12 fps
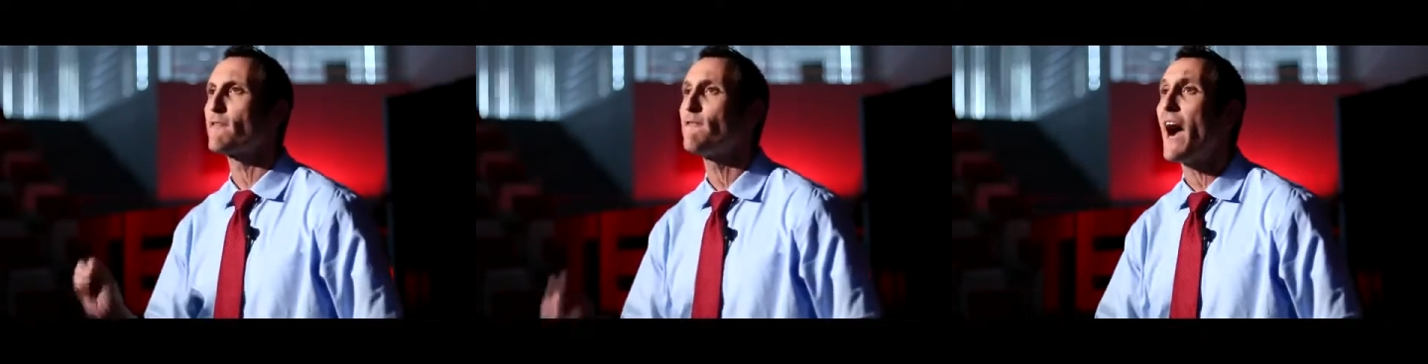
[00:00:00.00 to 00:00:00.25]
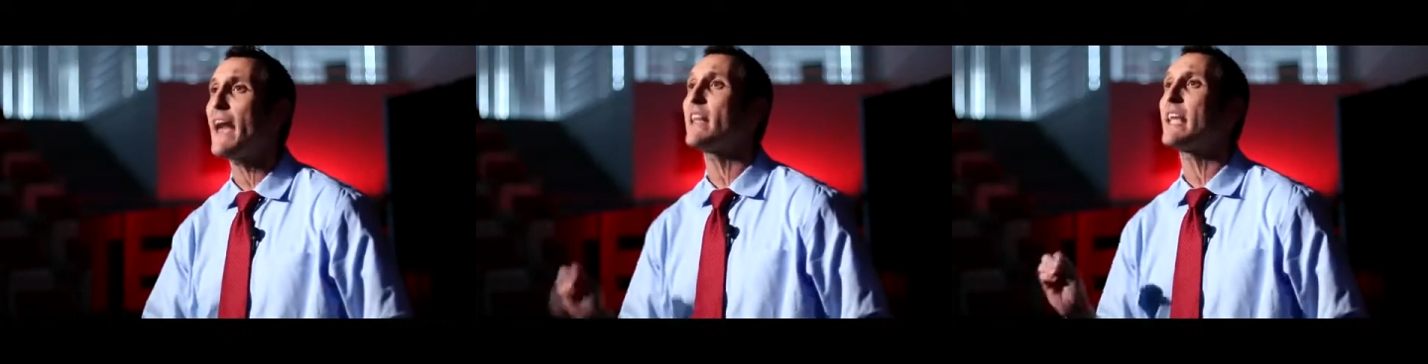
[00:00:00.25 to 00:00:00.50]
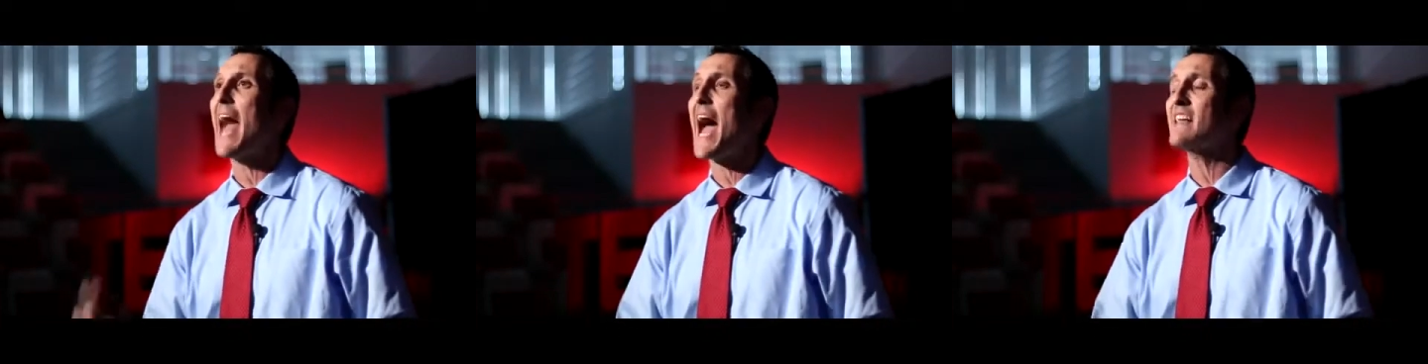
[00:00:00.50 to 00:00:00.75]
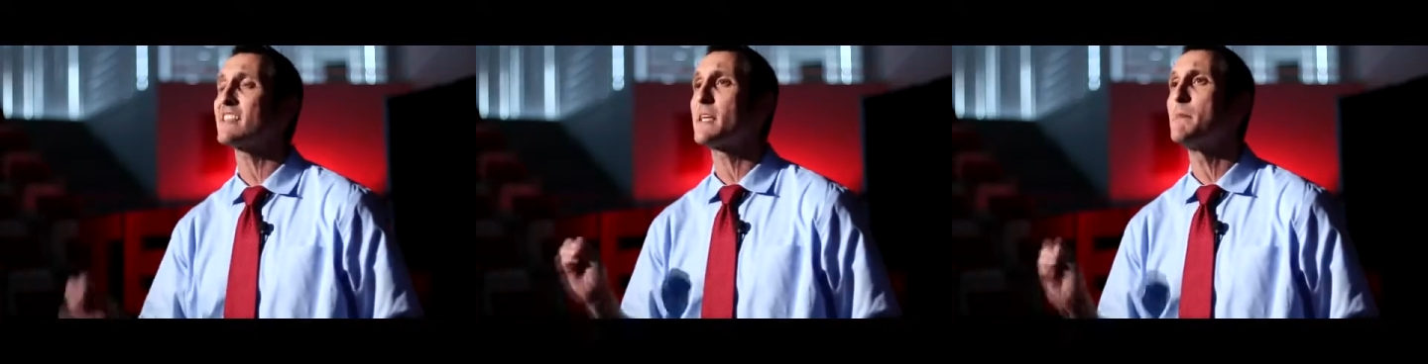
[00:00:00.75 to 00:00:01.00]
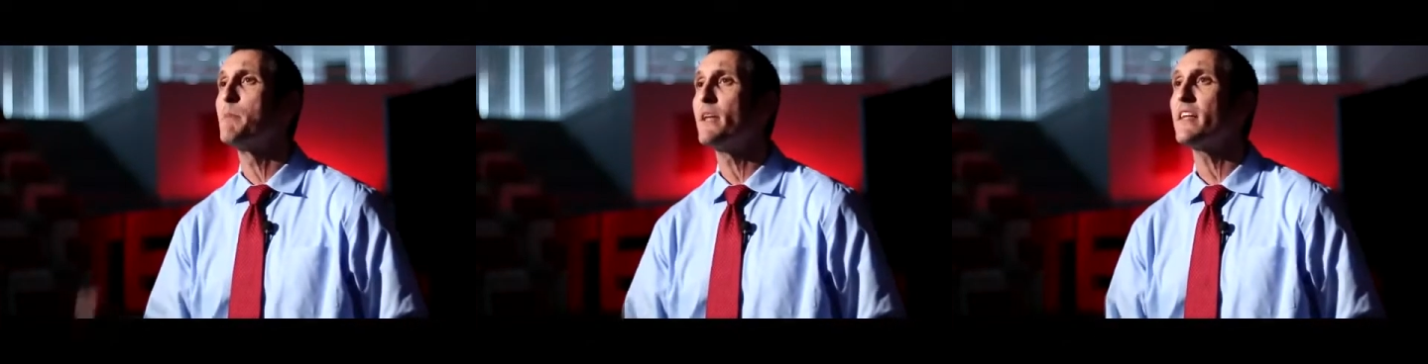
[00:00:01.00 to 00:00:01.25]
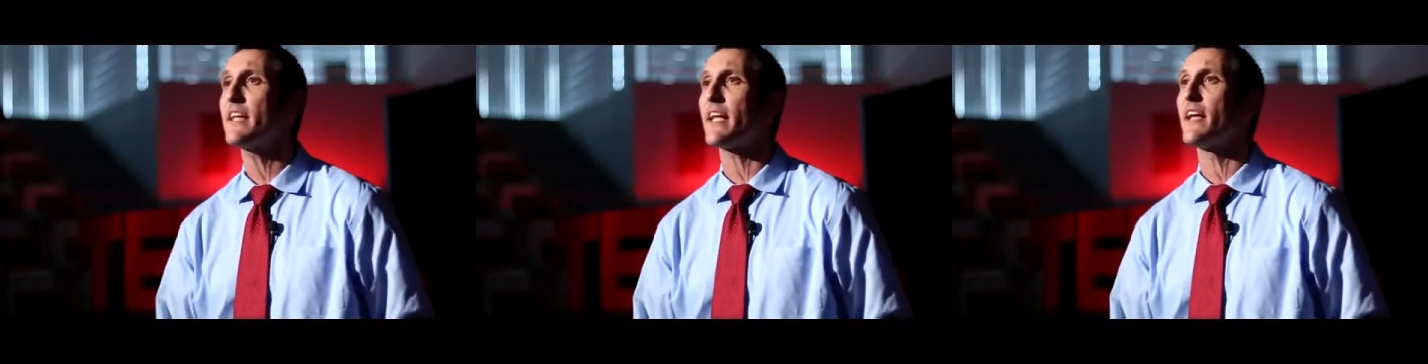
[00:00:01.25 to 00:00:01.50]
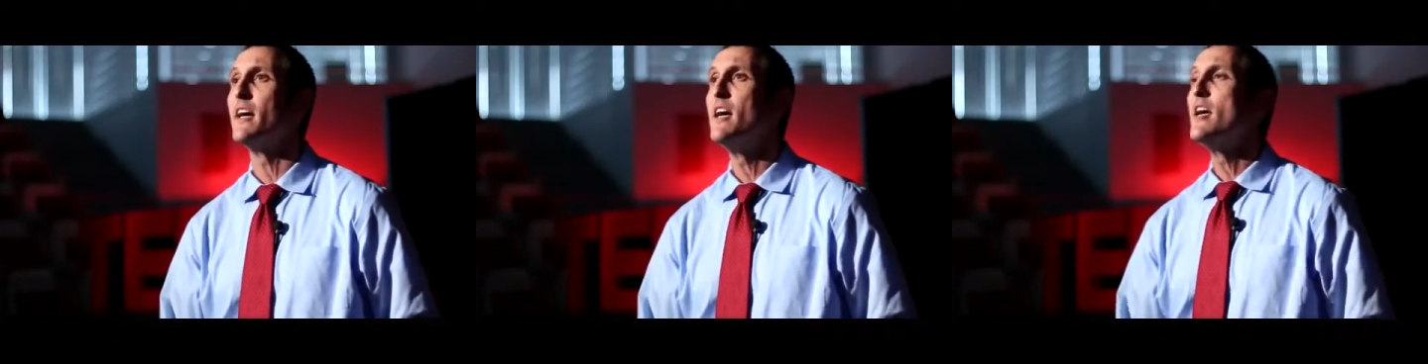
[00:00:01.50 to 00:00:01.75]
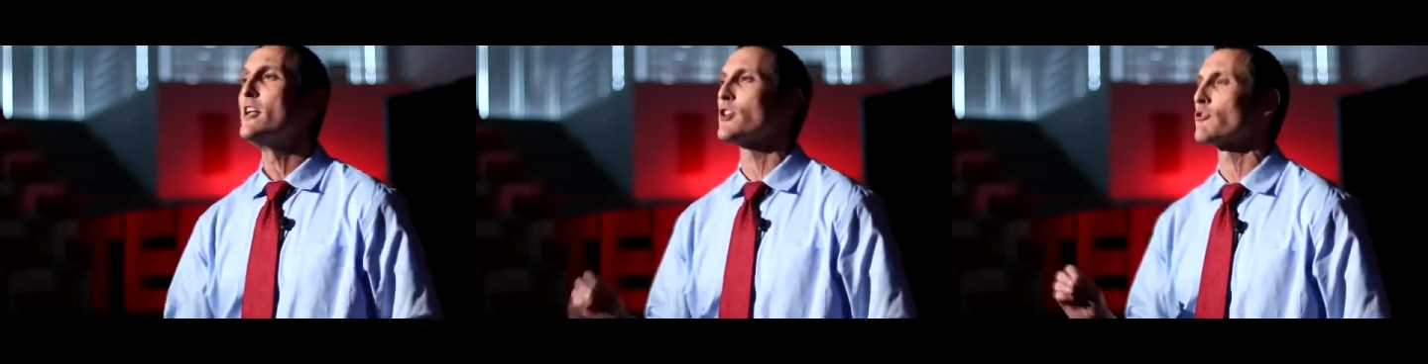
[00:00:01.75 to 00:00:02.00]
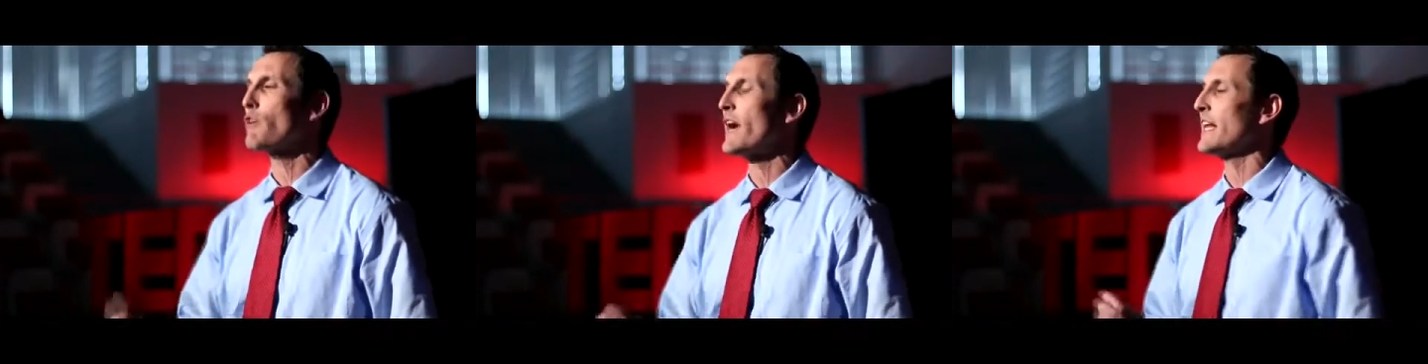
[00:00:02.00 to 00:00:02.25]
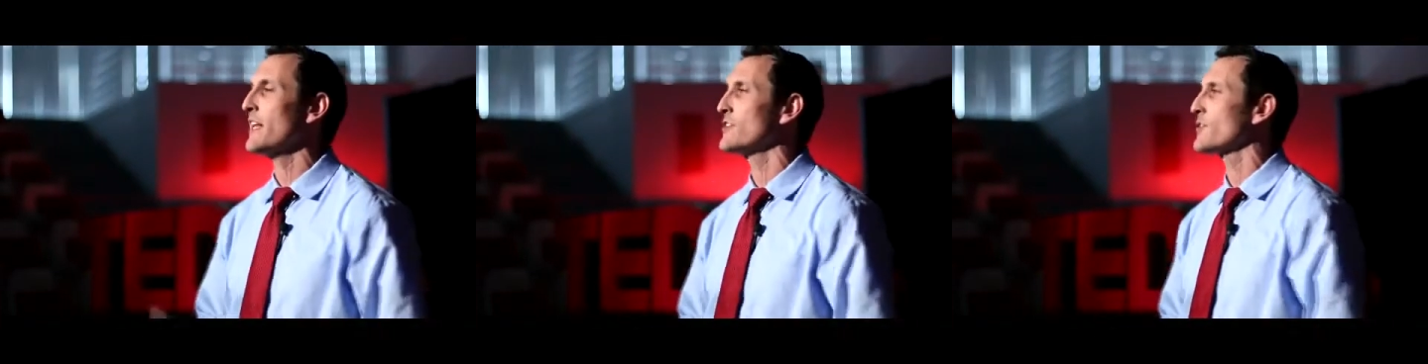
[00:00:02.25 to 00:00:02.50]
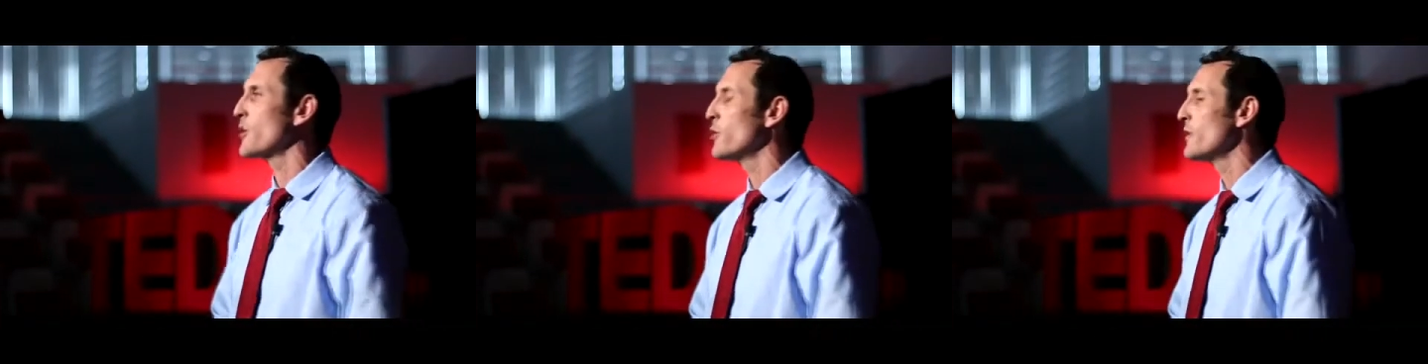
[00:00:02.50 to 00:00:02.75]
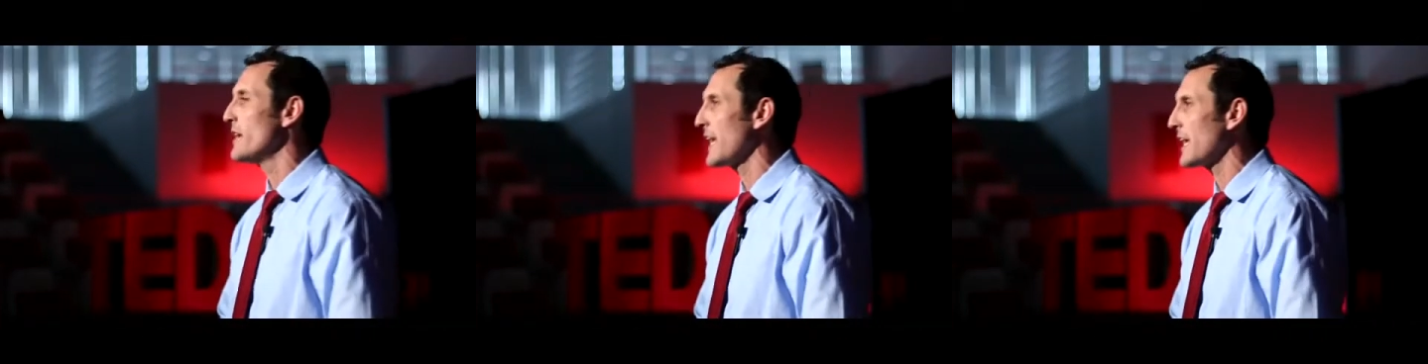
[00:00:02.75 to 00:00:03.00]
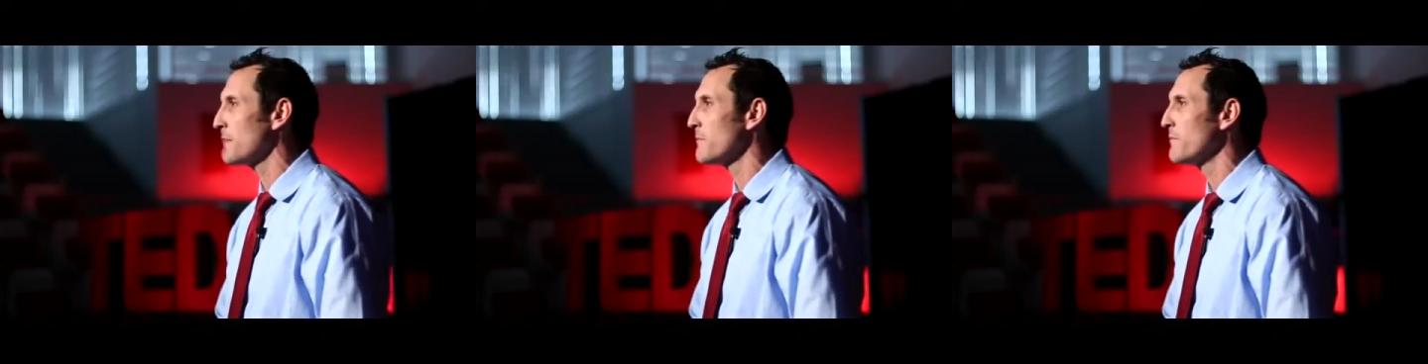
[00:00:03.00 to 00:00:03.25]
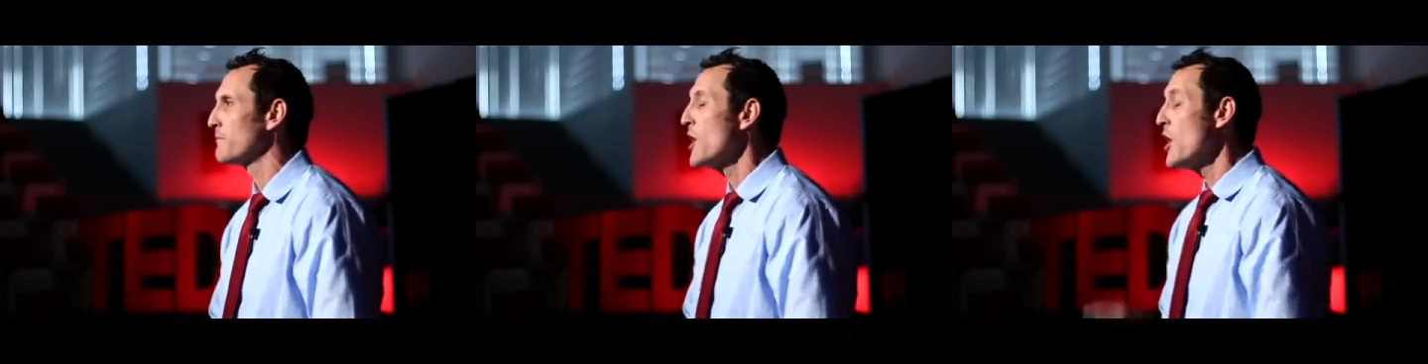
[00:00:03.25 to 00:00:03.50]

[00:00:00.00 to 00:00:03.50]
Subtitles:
finally has the ability to write his own name?